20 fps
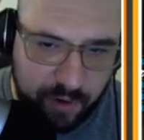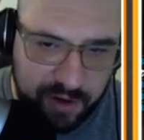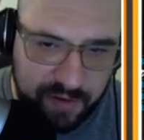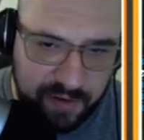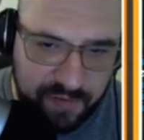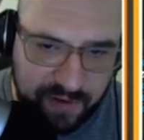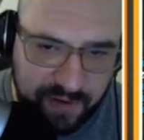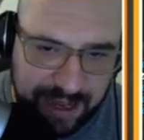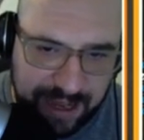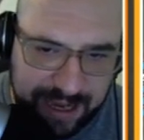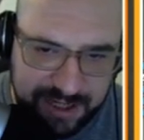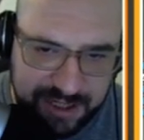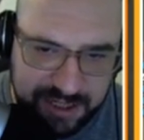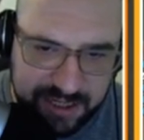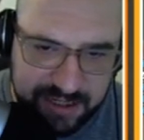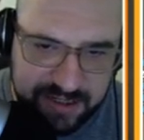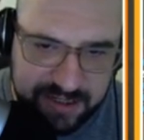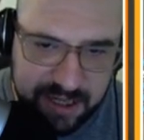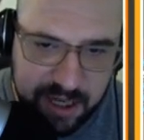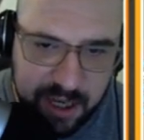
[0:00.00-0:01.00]

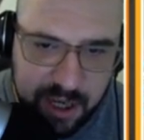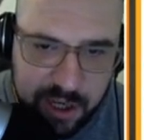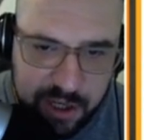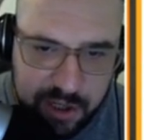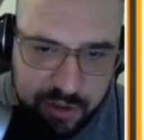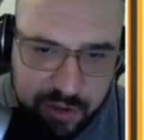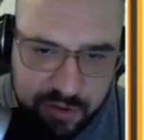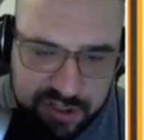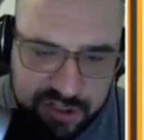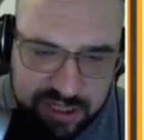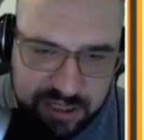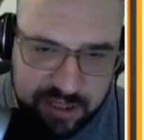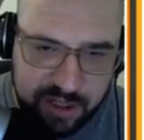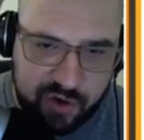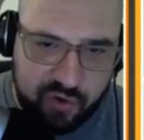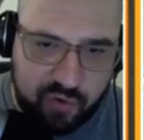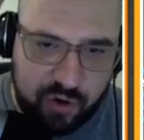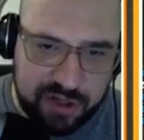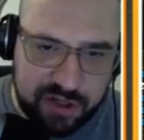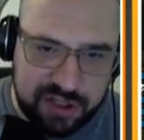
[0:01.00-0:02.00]
Toronto is
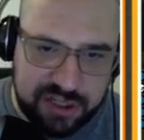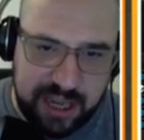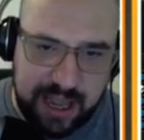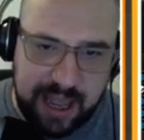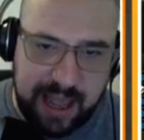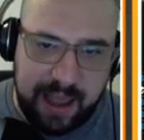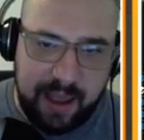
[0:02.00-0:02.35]
relatively